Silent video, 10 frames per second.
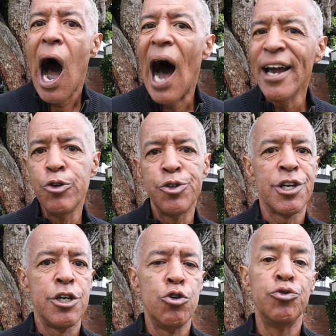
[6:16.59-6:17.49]
I
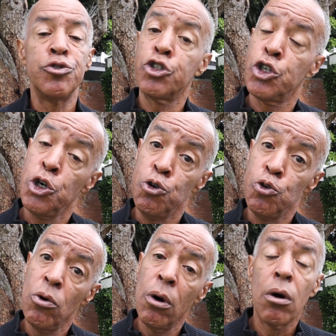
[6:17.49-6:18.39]
usually use
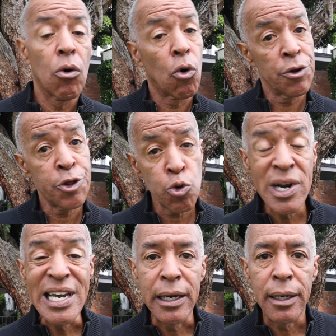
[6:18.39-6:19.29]
2 or
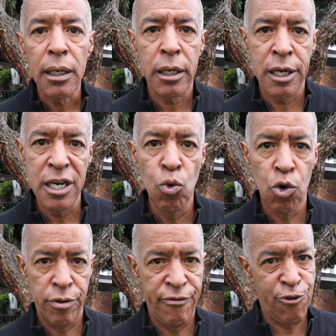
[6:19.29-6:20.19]
3
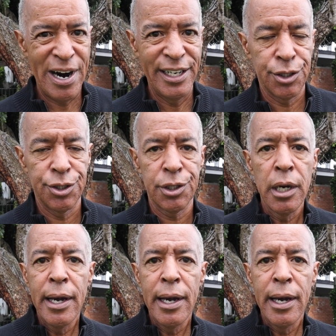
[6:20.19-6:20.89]
keyword phrases.